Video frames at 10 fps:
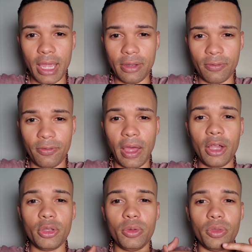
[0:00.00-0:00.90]
and
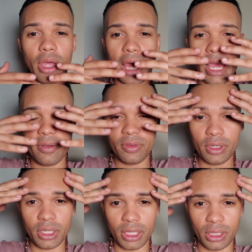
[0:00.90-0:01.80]
value the
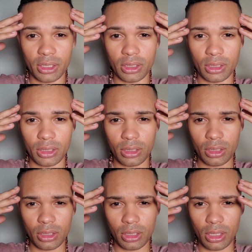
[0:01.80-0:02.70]
heavenly
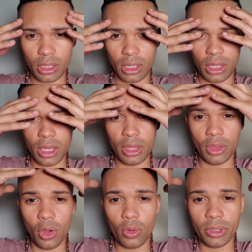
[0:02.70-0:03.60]

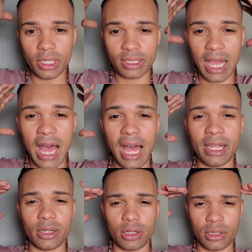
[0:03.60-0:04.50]
and the holiness
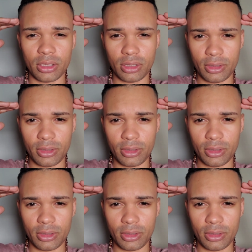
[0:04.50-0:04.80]
higher.